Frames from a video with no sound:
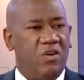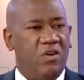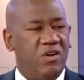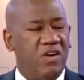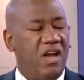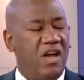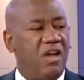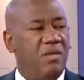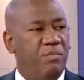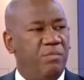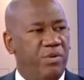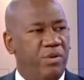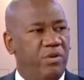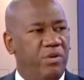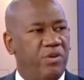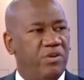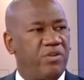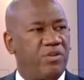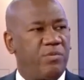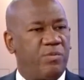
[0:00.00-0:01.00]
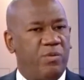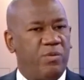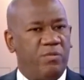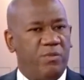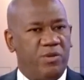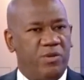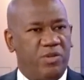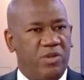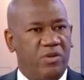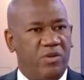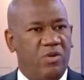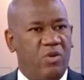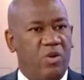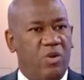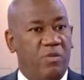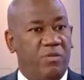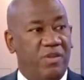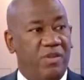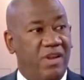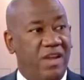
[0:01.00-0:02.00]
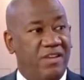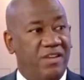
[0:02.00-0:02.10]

unambiguous provision of the